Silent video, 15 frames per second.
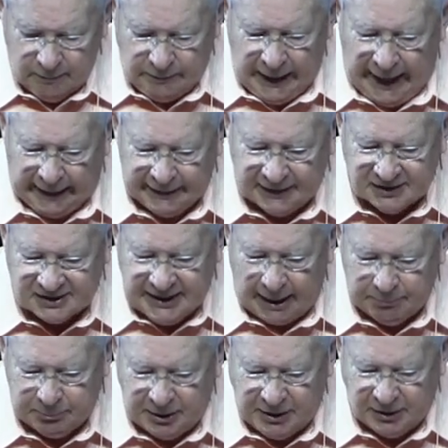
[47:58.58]
Not
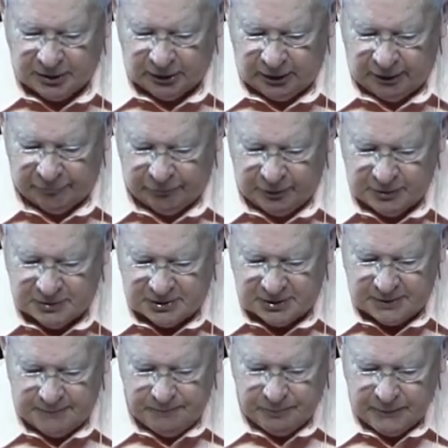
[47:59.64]
accepting deliverance,
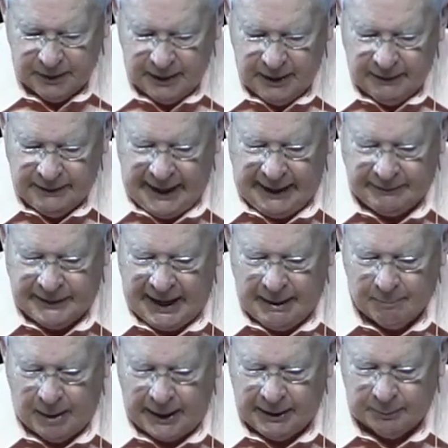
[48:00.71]
that
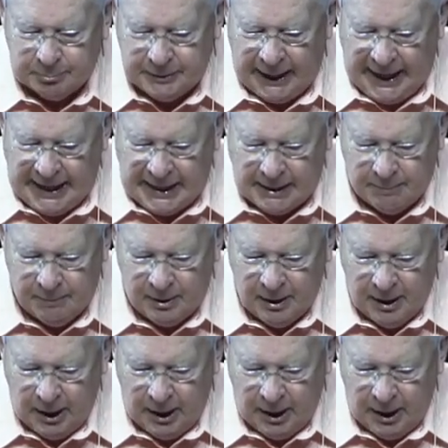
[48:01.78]
they might obtain